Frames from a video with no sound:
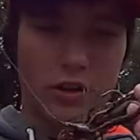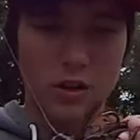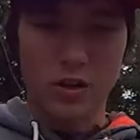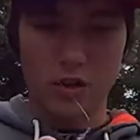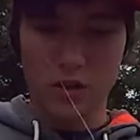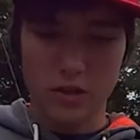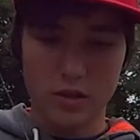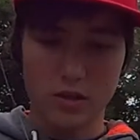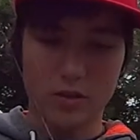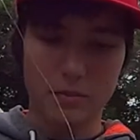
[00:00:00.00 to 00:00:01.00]
on, on
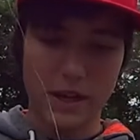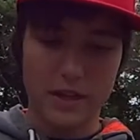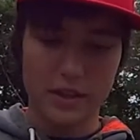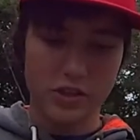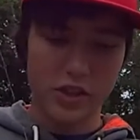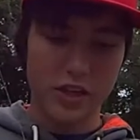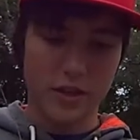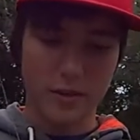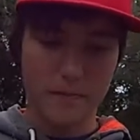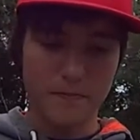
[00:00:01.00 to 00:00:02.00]
the back of the jig.